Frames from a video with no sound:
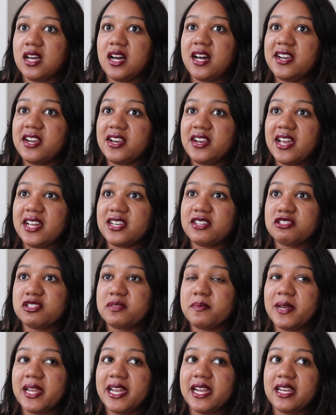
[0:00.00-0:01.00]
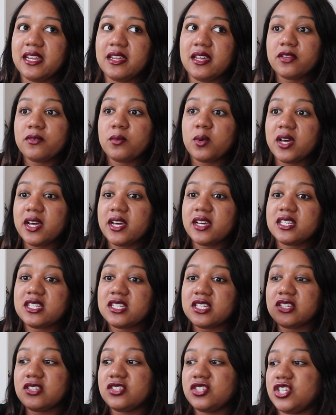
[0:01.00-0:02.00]
I don't know how to explain it, the word
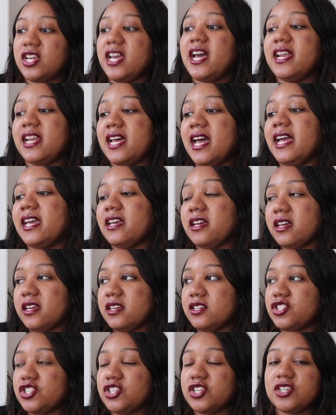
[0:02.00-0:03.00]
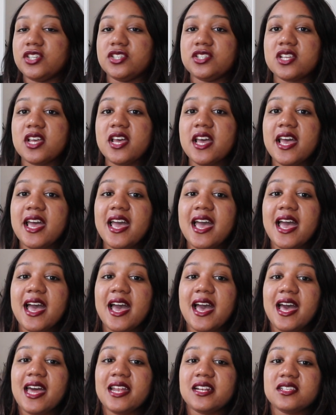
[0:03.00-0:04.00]
to you. She had anger issues,
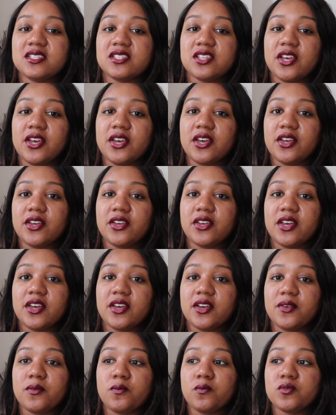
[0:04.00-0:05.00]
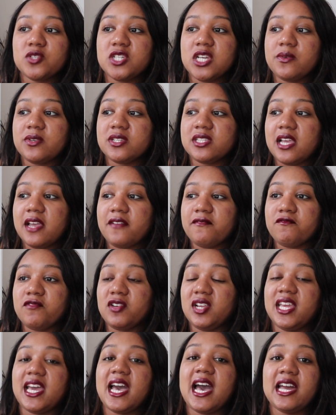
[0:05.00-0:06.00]
and so she was like
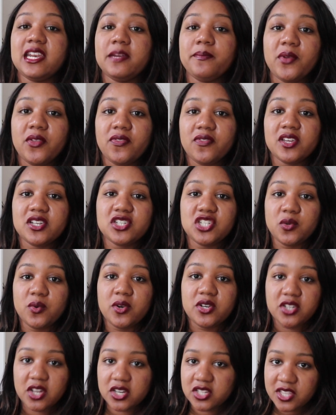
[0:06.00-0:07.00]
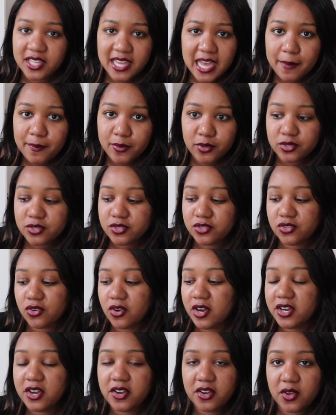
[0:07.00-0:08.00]
really adamant that she wanted to go to the Apple
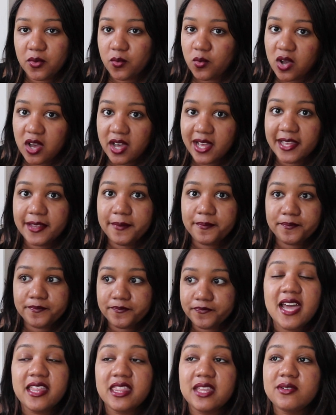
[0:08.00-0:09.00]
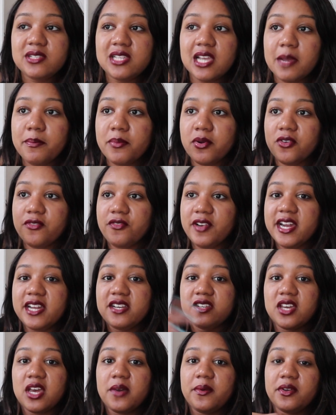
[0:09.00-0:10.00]
store. I don't know why. And there was like a
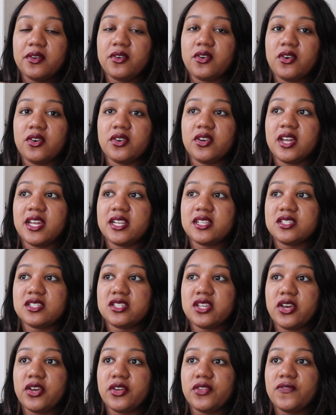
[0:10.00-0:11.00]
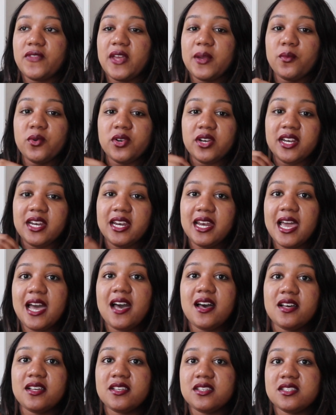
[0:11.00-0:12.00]
parade going on, and so they wouldn't let
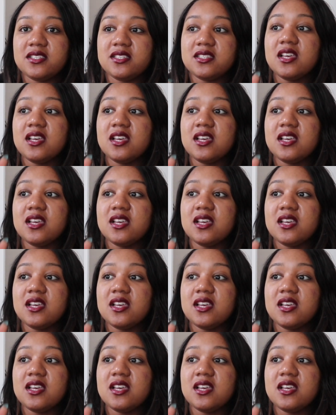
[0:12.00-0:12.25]
us